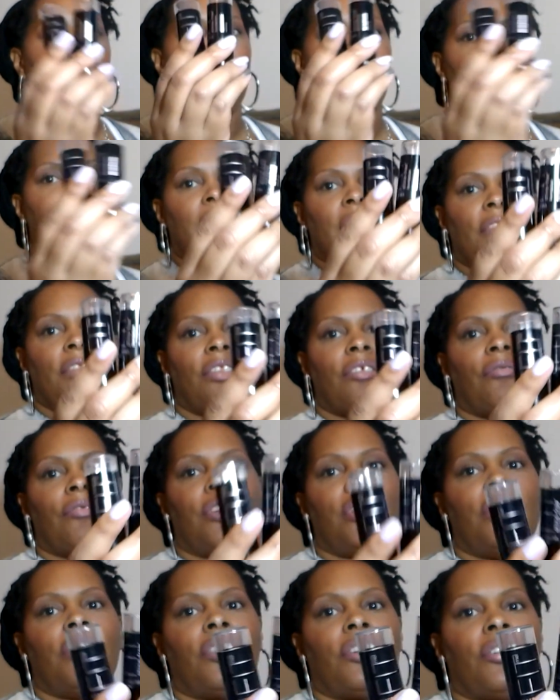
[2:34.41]
in
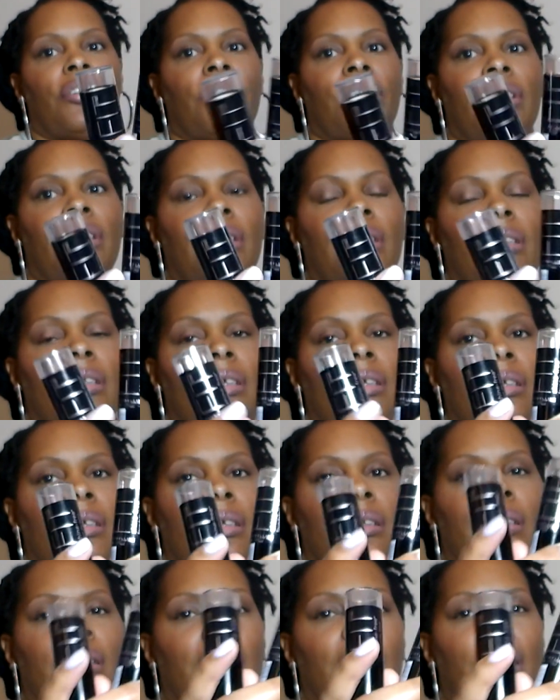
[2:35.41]
330
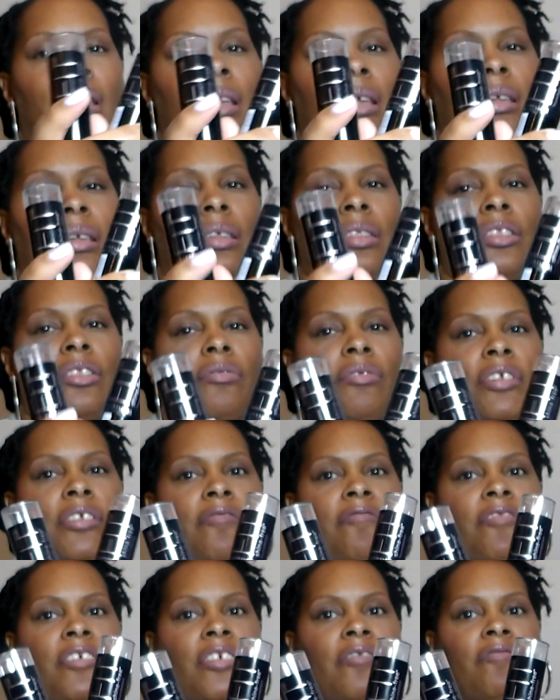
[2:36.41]
and
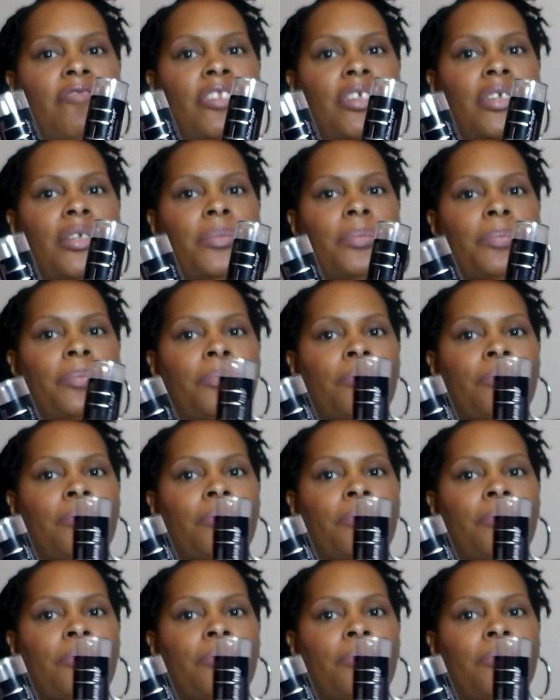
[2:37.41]
350.